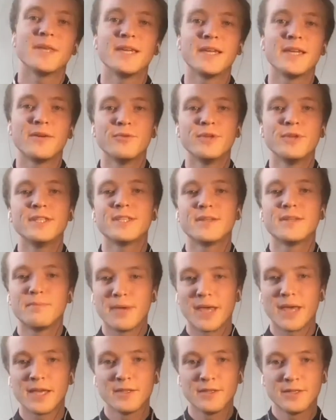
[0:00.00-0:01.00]
a recent
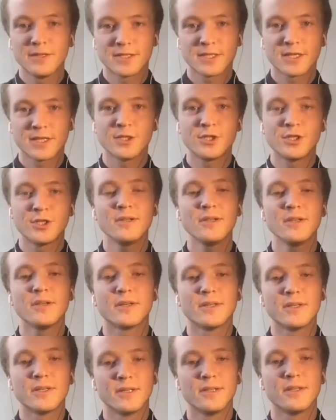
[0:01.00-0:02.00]
panel discussion
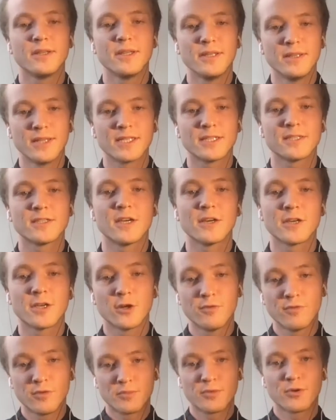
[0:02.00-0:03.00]
on the Let's Talk It
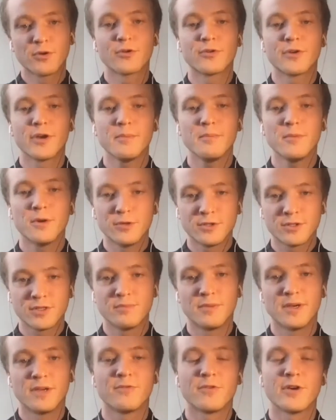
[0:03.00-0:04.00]
Over program hosted
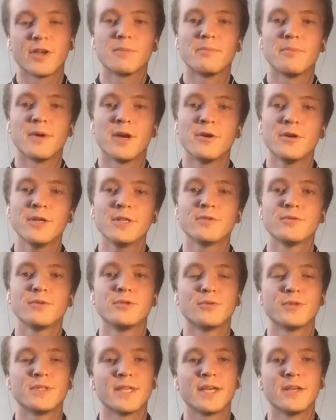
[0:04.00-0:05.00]
by Frank Barrett, which
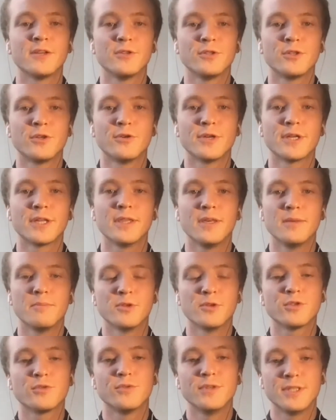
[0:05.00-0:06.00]
was held during the
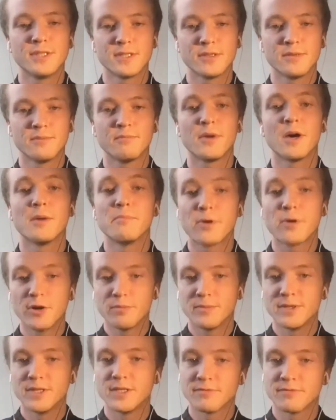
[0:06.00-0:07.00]
most recent
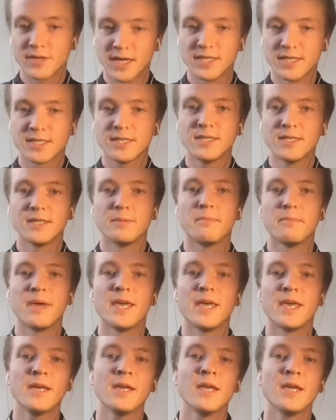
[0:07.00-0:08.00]
bombardment of Gaza in
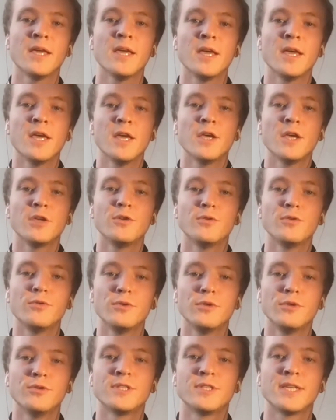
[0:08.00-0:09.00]
May,
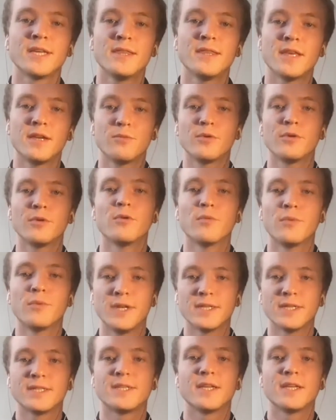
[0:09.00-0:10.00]
you said that we were
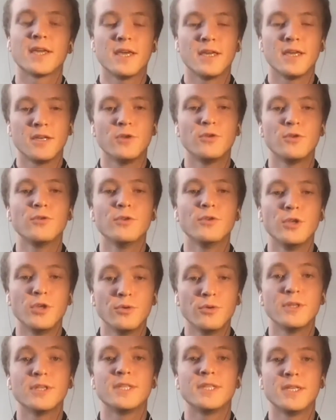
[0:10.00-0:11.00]
witnessing a new
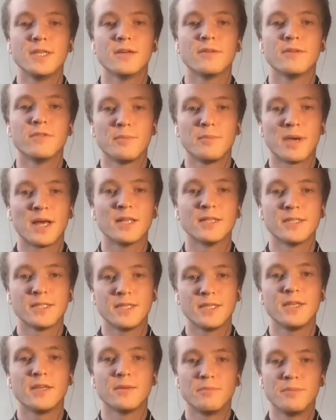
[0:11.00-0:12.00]
unity of the
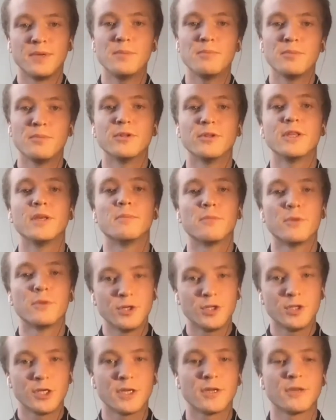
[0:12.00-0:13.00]
Palestinian people
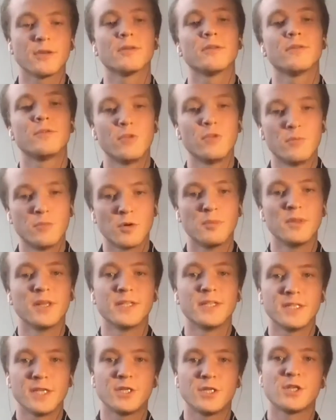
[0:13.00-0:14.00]
emerging through the
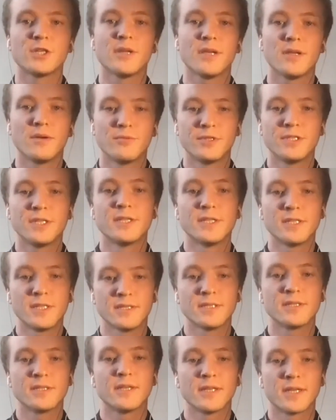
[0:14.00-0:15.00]
mobilization and
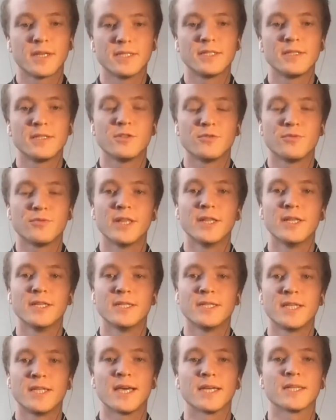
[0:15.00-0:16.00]
resistance against the Israeli
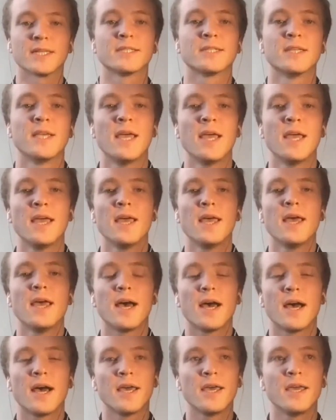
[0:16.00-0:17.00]
attacks.
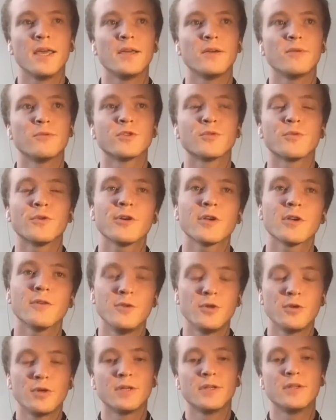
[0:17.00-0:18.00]
I was wondering if
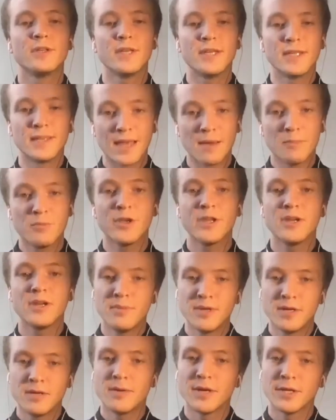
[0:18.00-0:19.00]
you could elaborate a
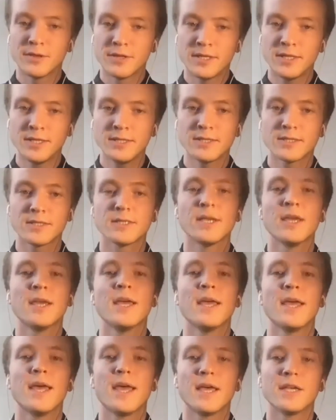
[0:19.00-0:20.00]
bit about this,
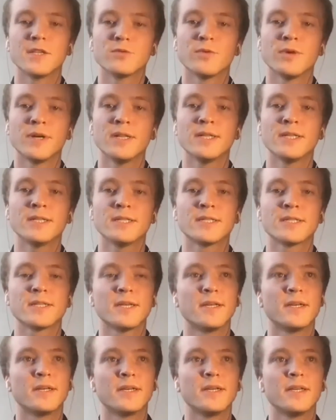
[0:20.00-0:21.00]
as well as
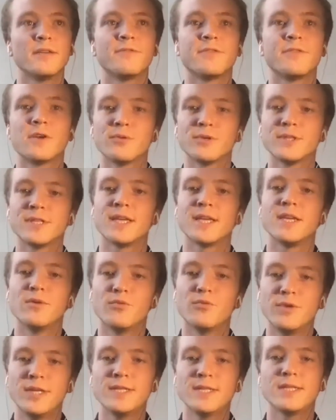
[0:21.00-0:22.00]
if there was any
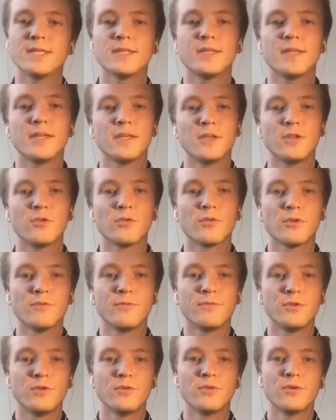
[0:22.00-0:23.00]
reason in your
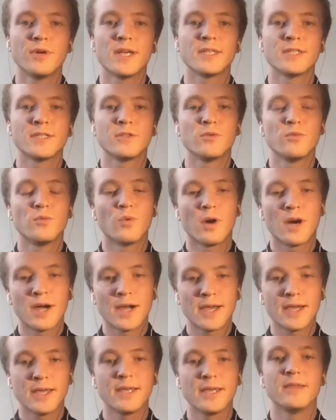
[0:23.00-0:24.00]
view as to
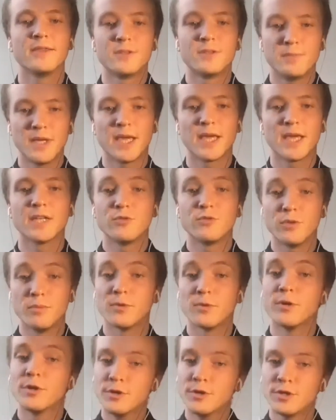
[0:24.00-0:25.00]
why this began to
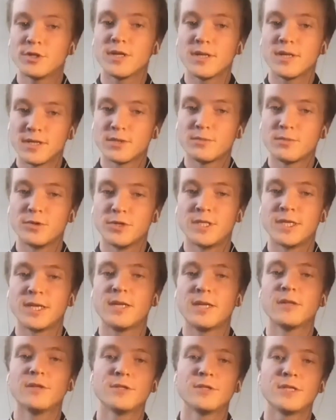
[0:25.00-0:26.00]
emerge at this
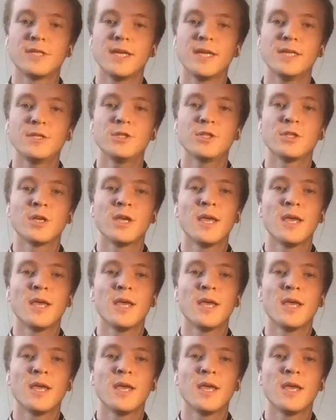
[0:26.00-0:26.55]
particular stage.